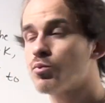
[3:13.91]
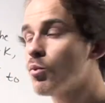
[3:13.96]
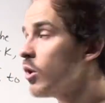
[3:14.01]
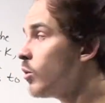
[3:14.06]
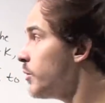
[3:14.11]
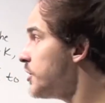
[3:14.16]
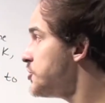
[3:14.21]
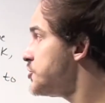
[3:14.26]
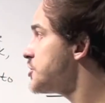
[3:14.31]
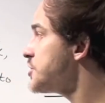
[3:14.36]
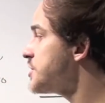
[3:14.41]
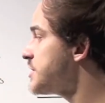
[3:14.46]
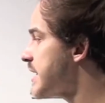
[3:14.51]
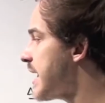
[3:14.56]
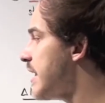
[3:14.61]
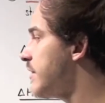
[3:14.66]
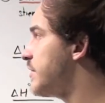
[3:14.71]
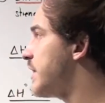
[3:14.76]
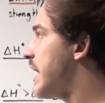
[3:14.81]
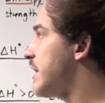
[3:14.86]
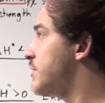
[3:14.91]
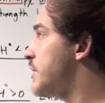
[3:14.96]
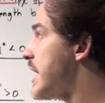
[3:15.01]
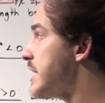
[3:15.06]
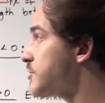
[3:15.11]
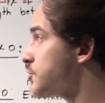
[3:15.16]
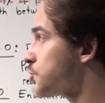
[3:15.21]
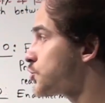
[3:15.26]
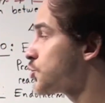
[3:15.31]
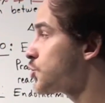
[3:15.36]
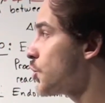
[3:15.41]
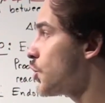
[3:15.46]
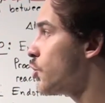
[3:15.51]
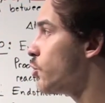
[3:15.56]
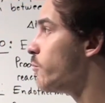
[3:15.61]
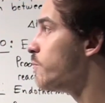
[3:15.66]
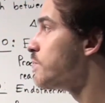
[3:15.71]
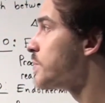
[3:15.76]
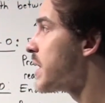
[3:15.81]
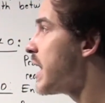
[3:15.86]
Well, we just said that. That's
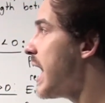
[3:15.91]
true